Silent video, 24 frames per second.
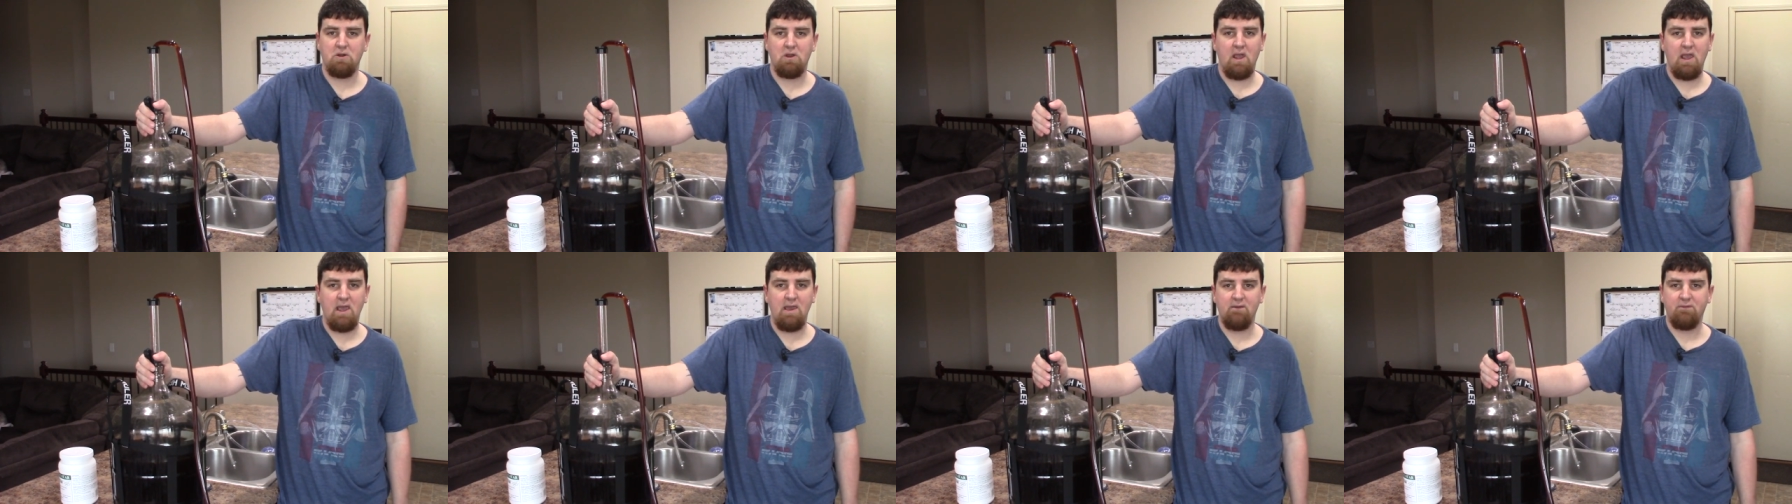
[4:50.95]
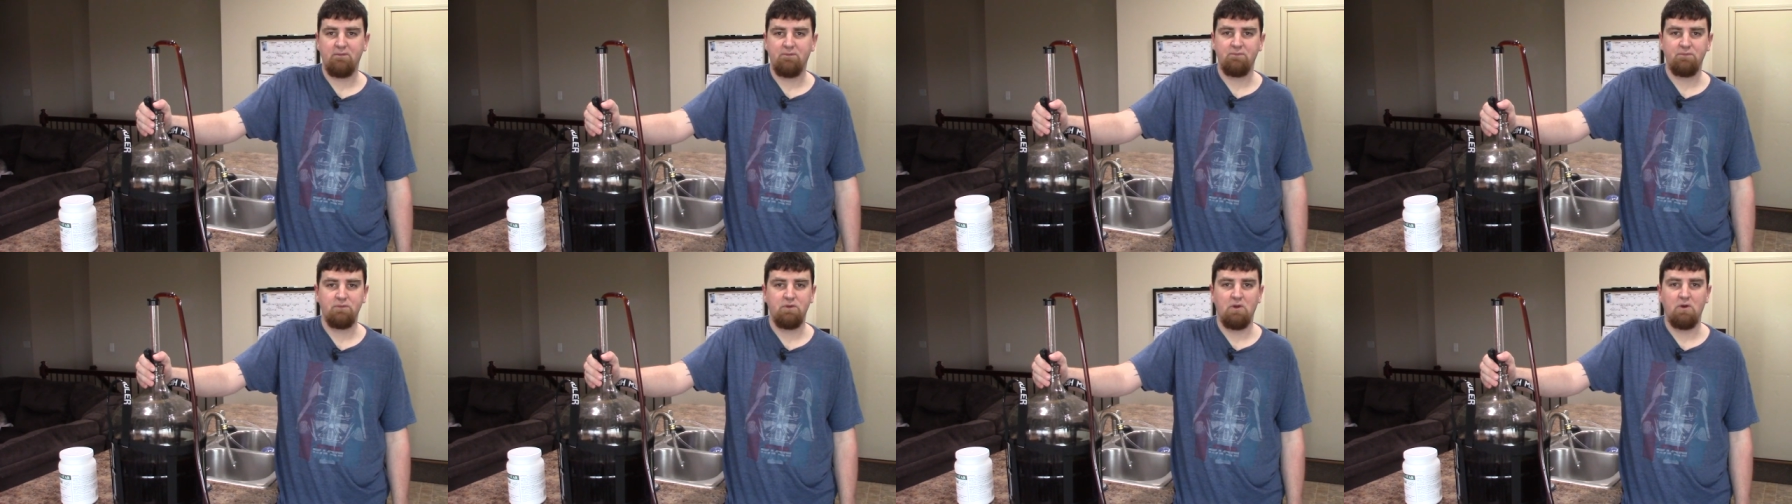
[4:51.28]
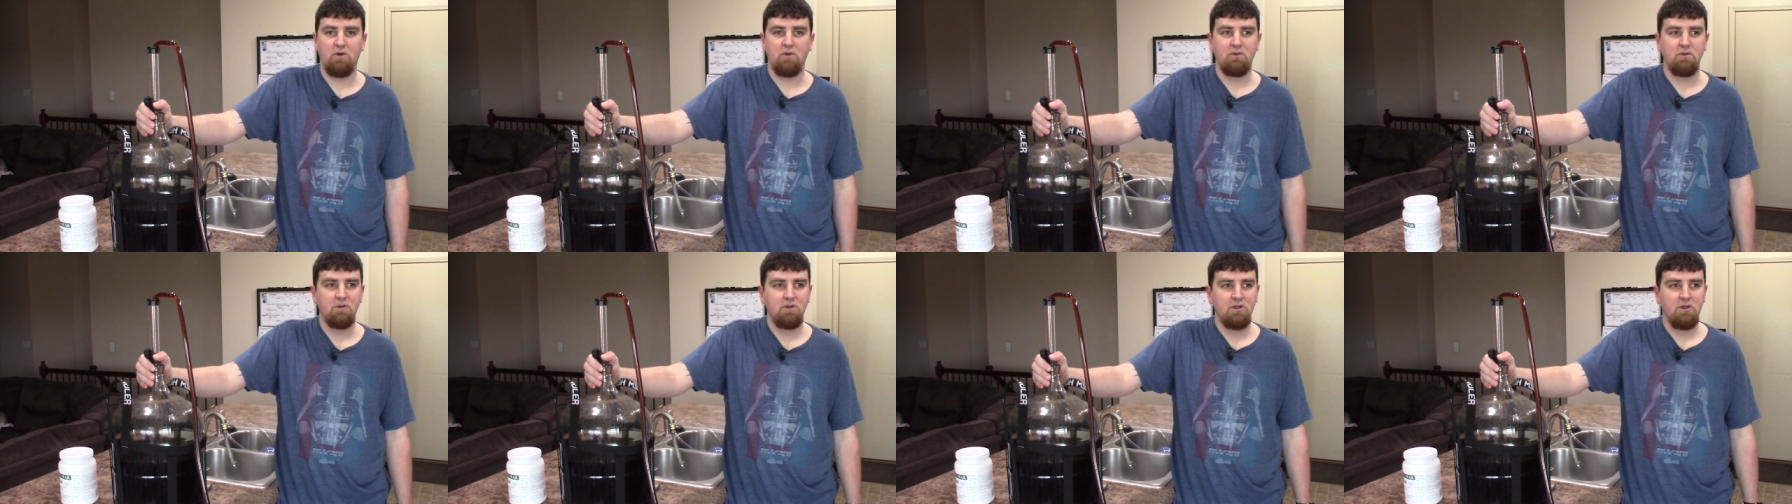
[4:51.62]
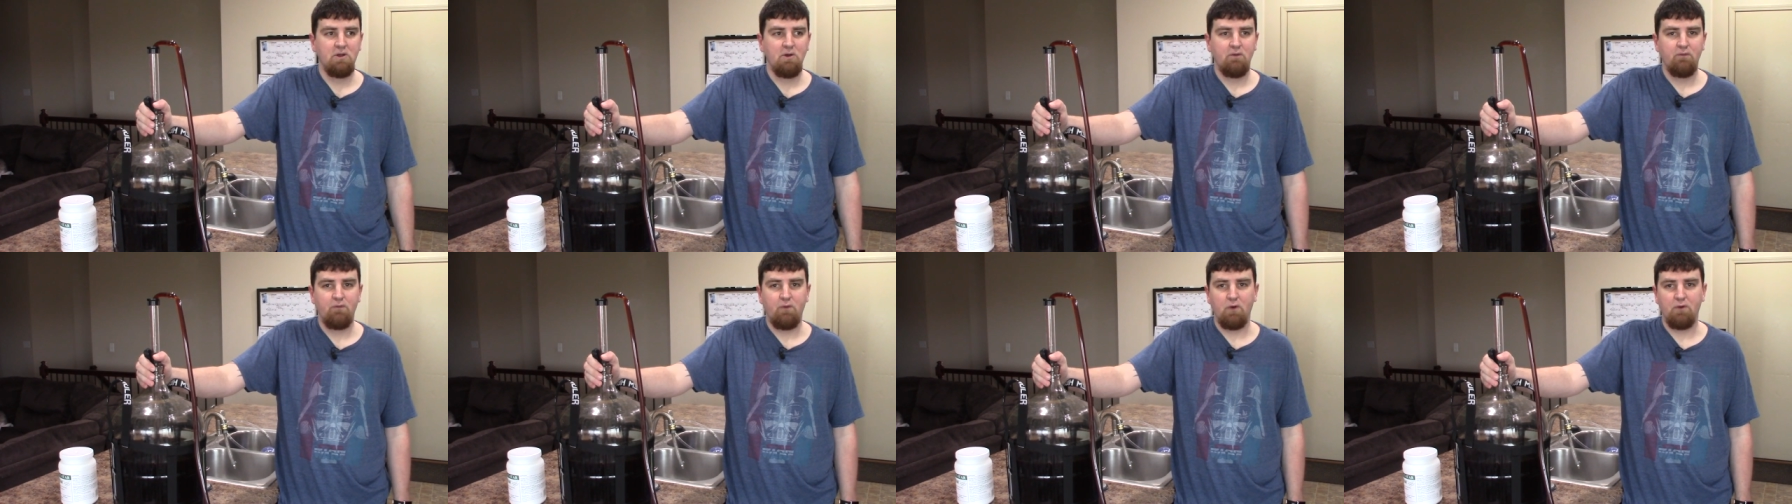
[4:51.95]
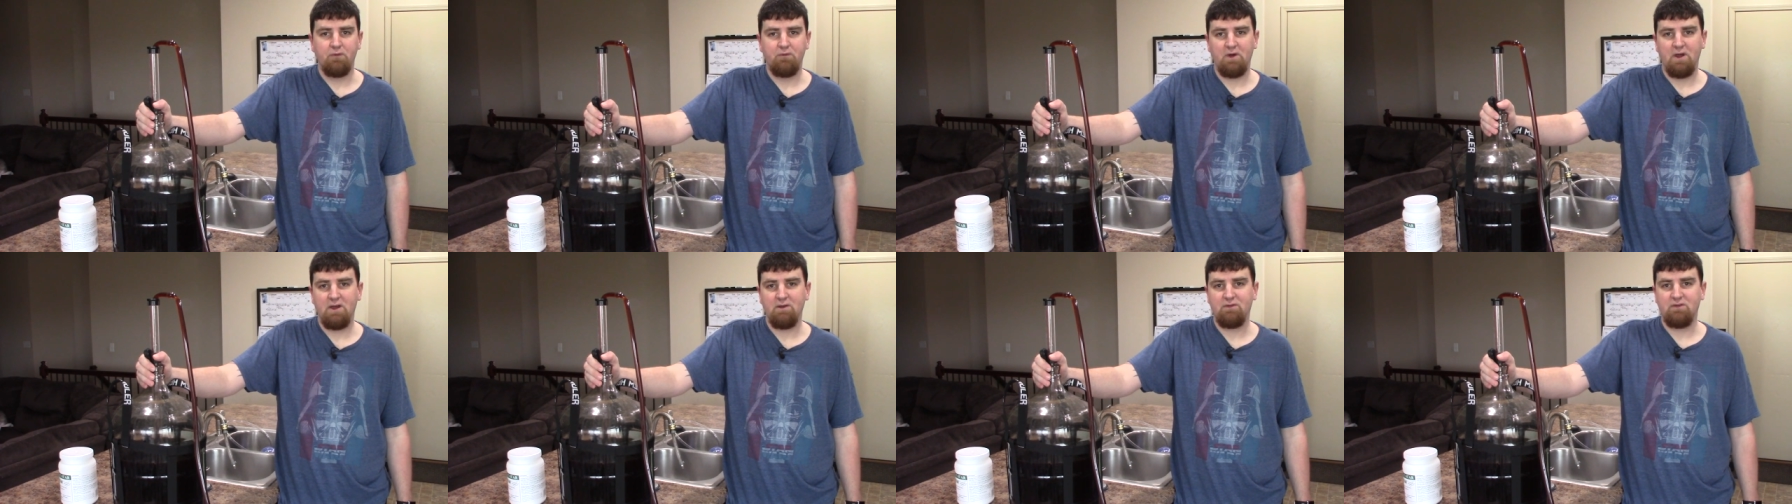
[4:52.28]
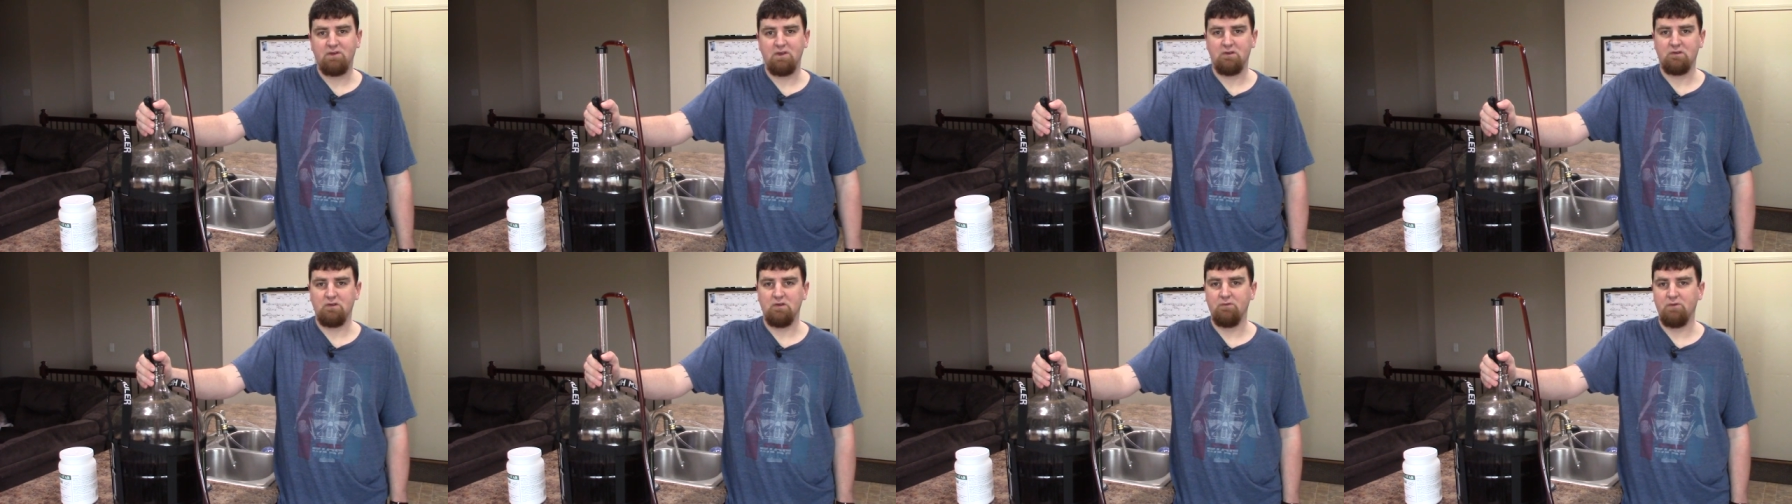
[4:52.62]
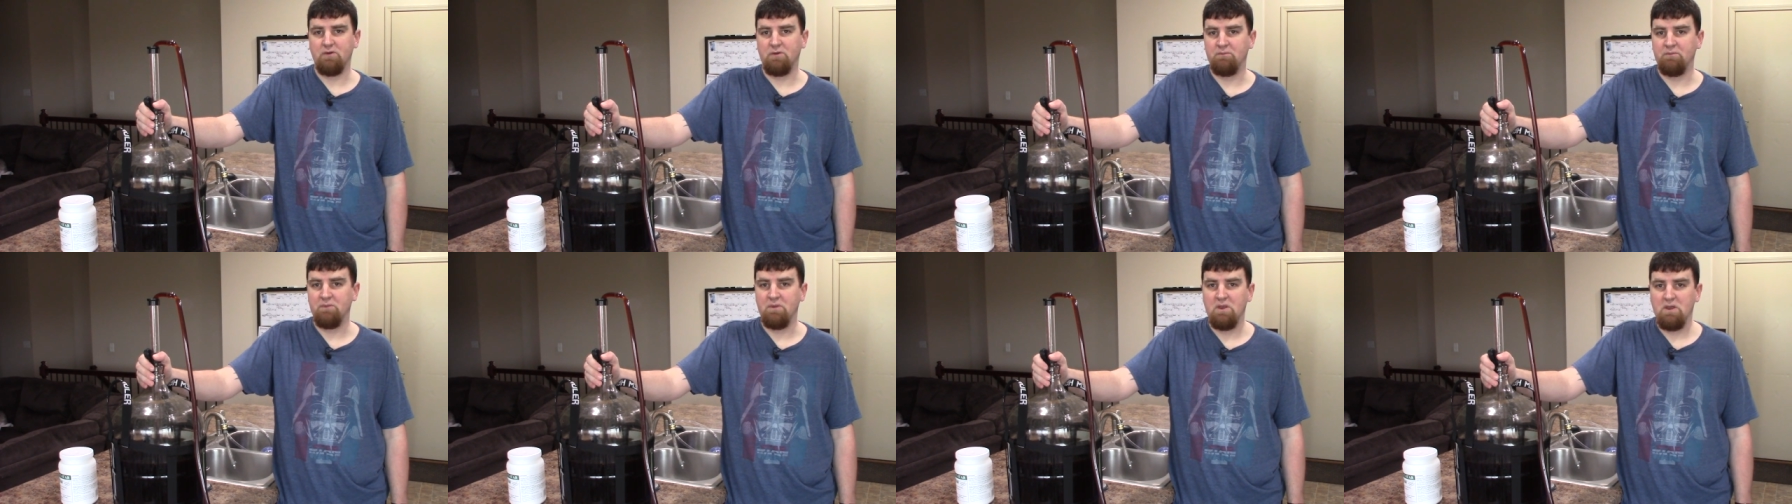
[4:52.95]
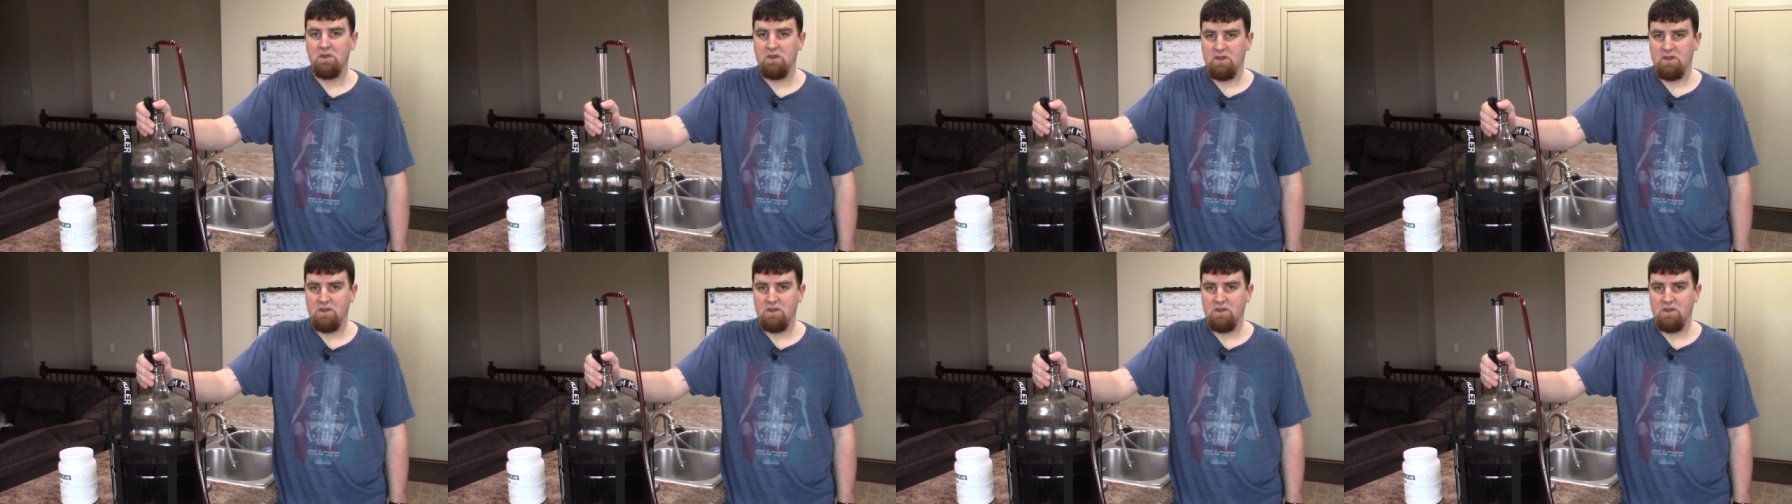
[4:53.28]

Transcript: have you know four, five, six of them,